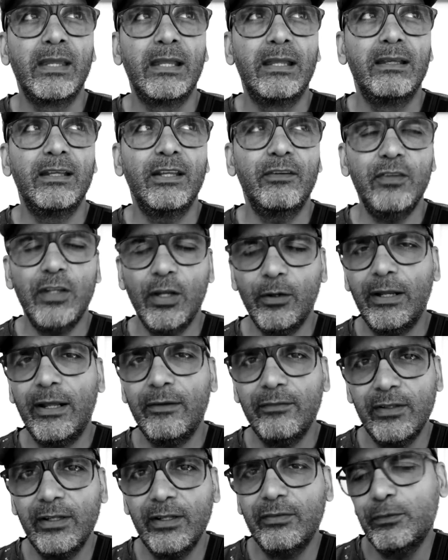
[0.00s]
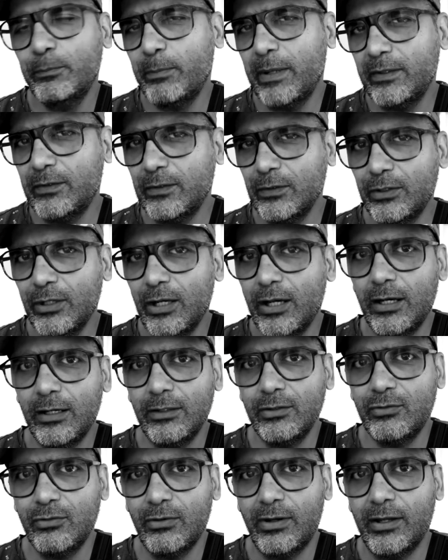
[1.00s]
If you don't have enough space on your
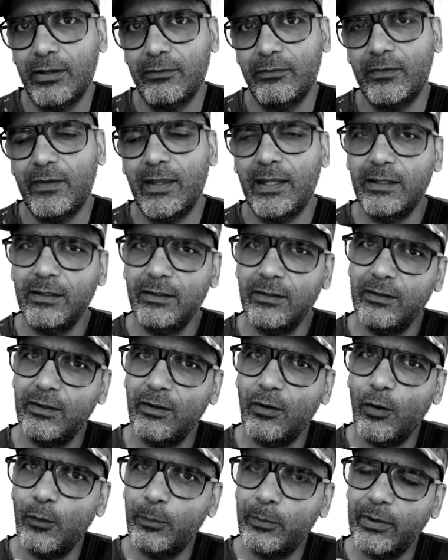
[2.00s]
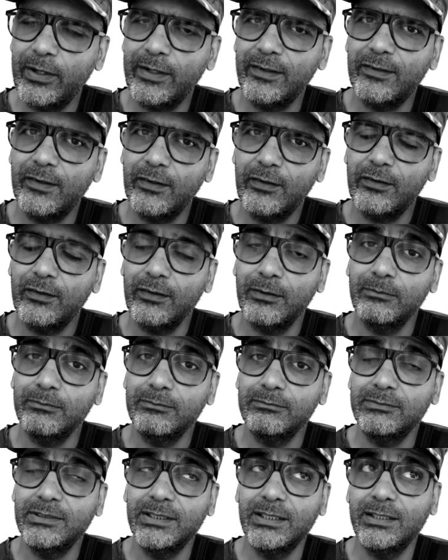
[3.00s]
hard drive, then the operating
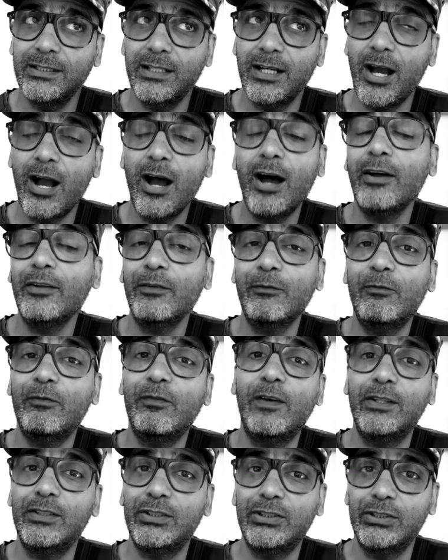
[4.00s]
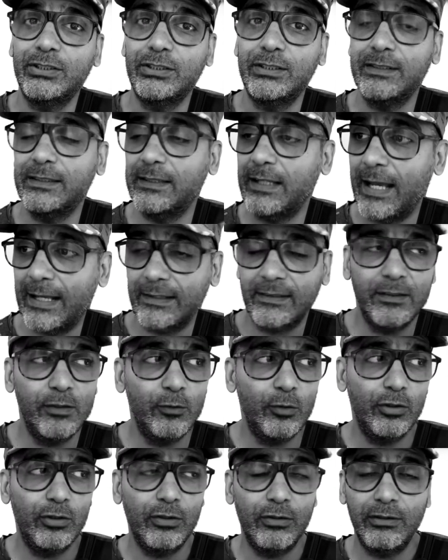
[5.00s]
system can't function. It
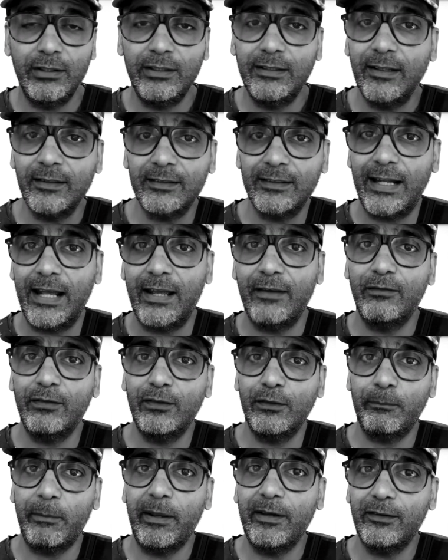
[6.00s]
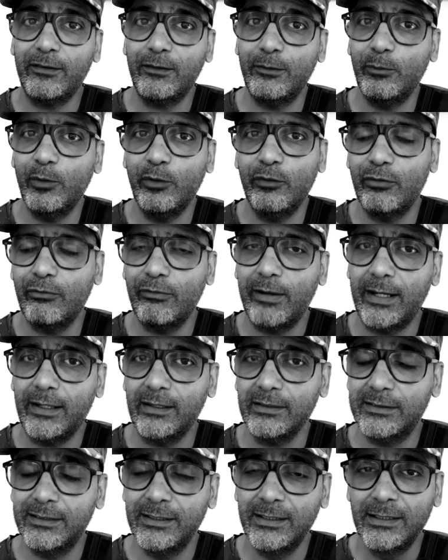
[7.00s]
doesn't have space to move
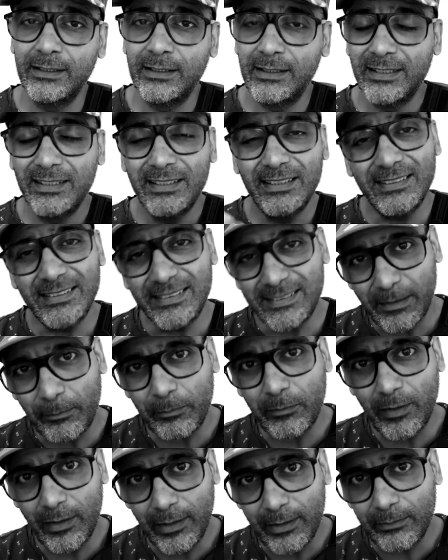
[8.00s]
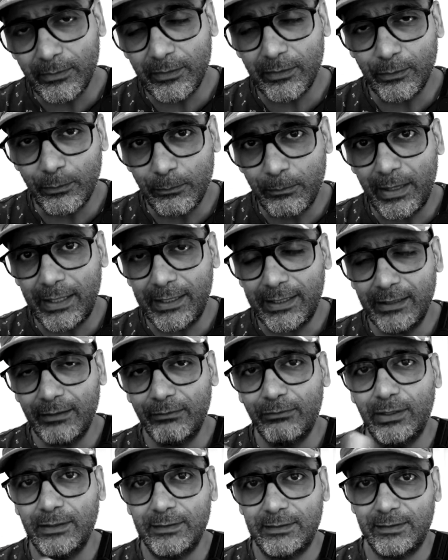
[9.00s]
around. And sometimes it will make it
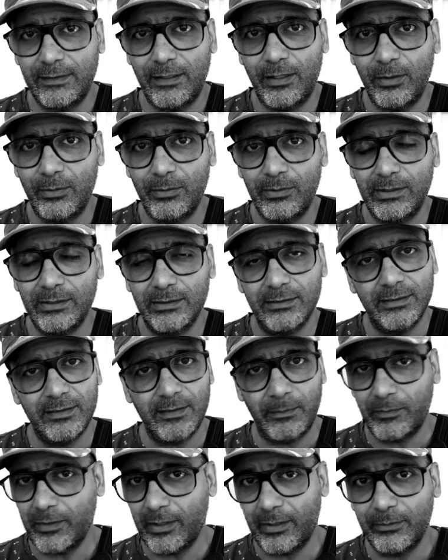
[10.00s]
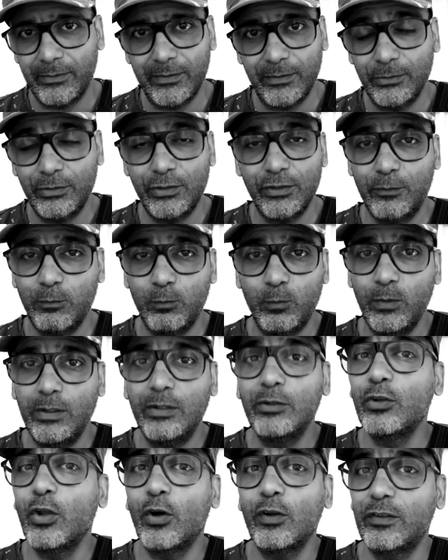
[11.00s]
run slow, and sometimes it
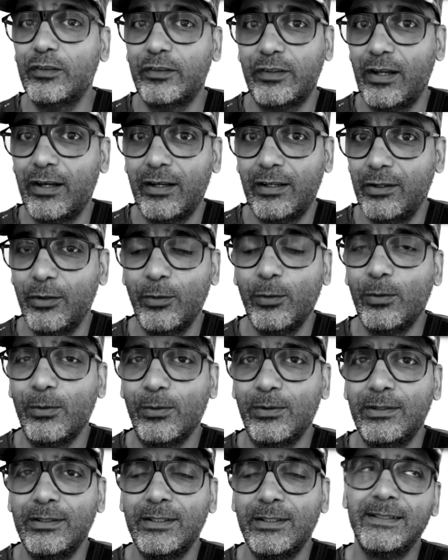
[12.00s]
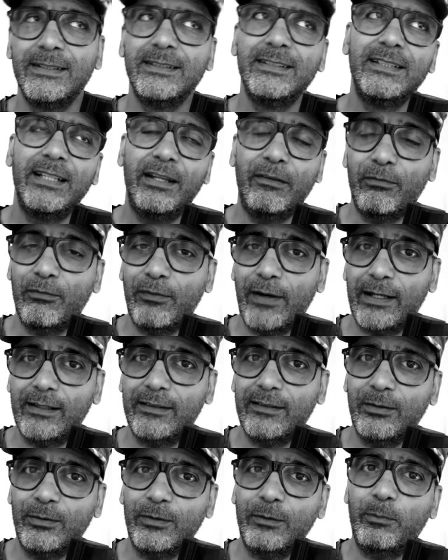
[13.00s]
will not start at all. In
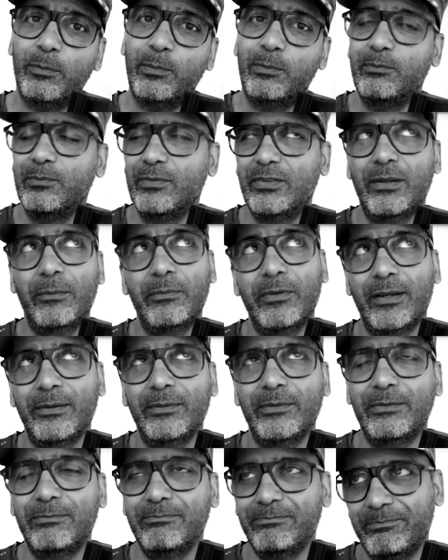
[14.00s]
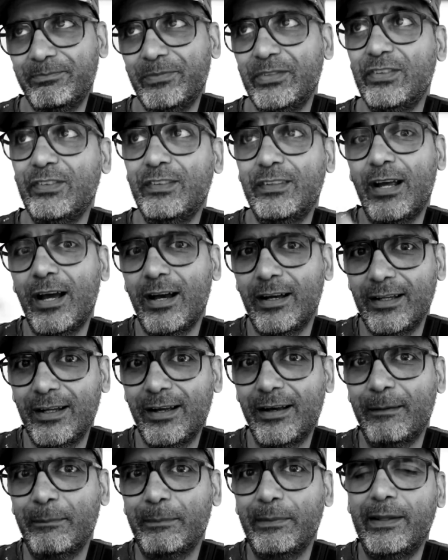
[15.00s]
fact, it will sometimes start
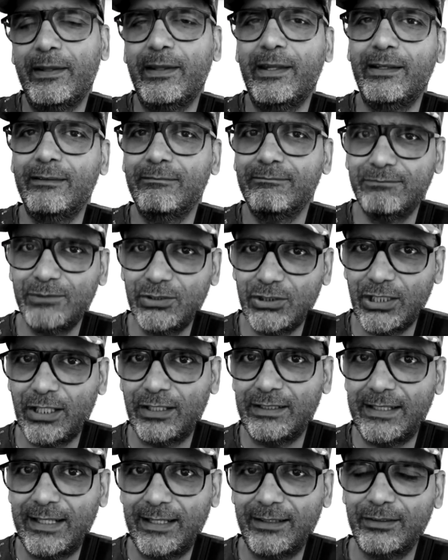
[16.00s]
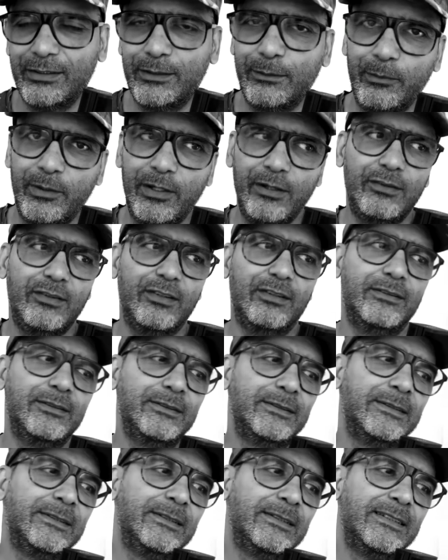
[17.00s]
up and then shut down the computer.
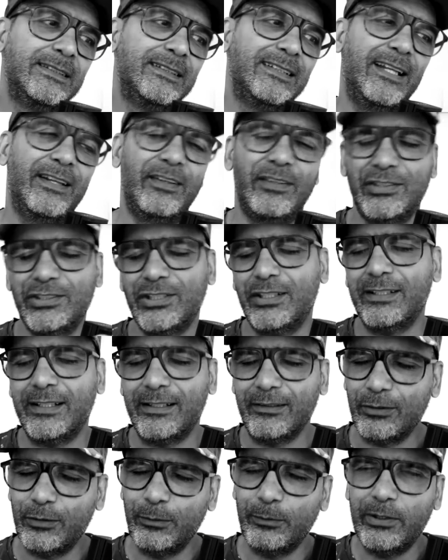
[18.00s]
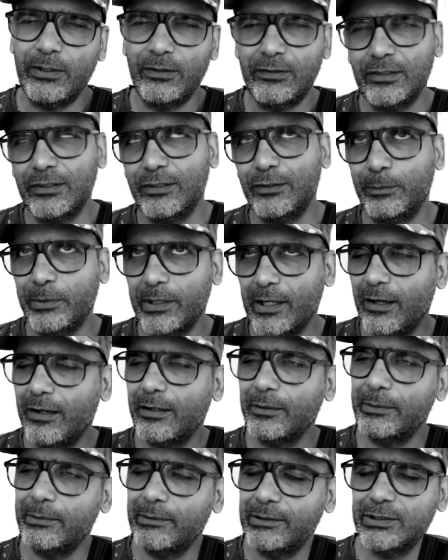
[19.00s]
Now, the shutdown of the computer could be a
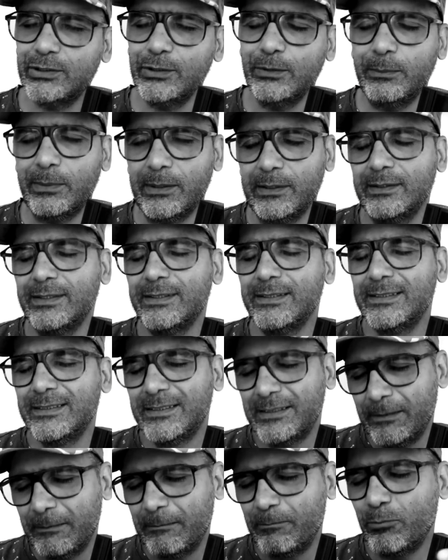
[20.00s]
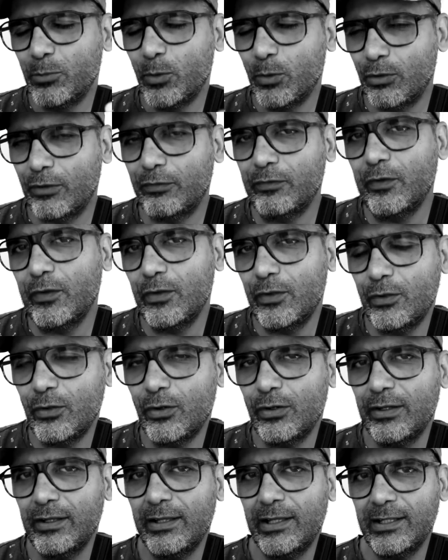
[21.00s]
hardware issue, but more often than
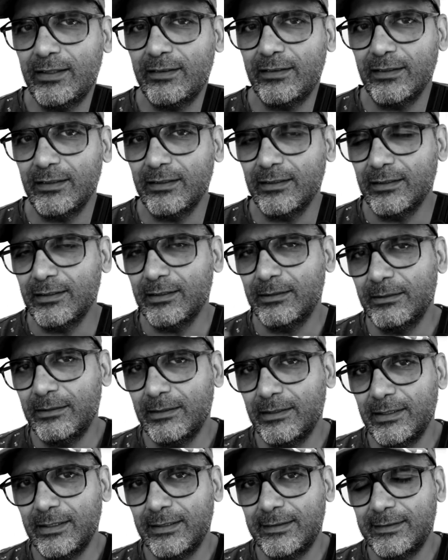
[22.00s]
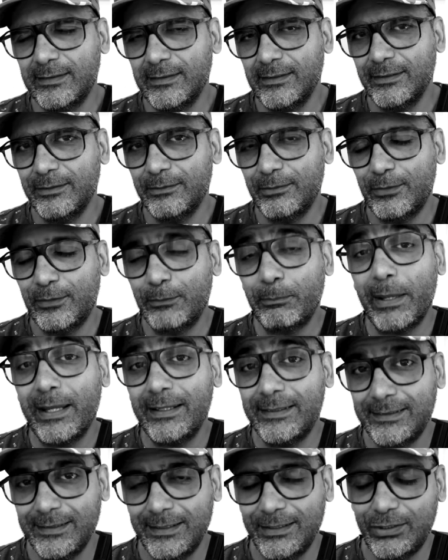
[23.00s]
not, it's a
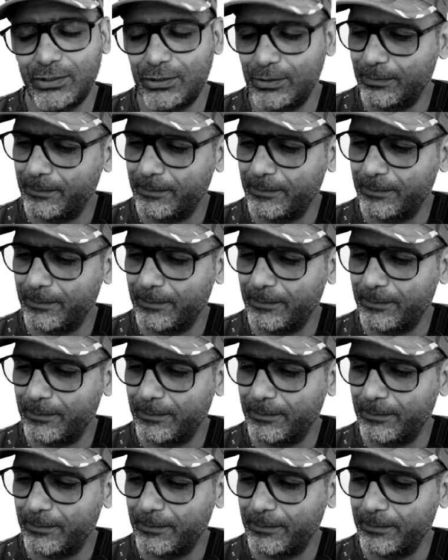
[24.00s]
space issue.